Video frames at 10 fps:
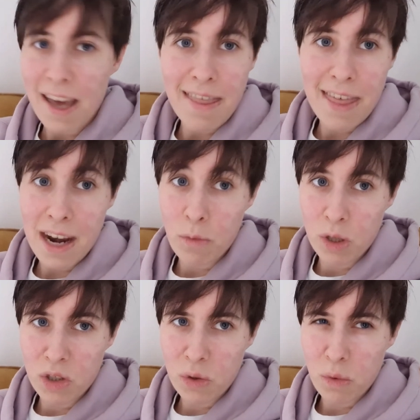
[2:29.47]
then I
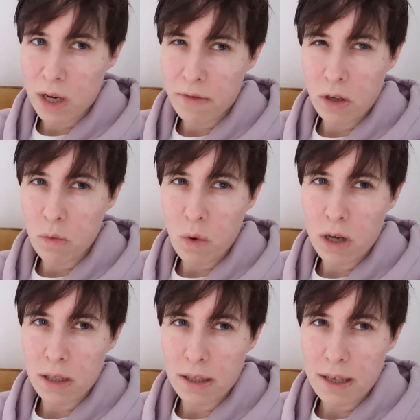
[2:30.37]
will do whatever you
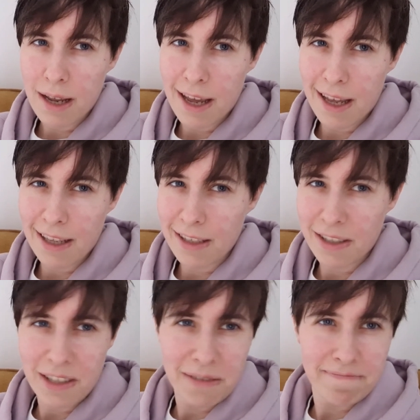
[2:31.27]
want,
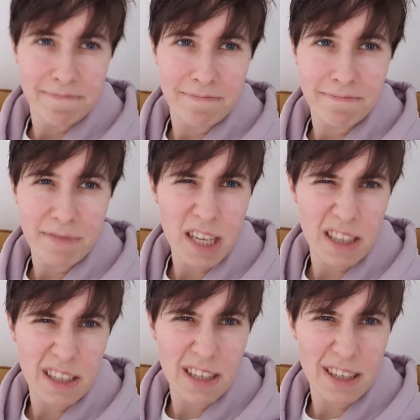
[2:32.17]
and
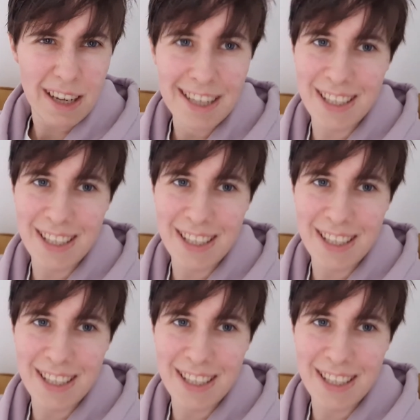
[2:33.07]
that's it.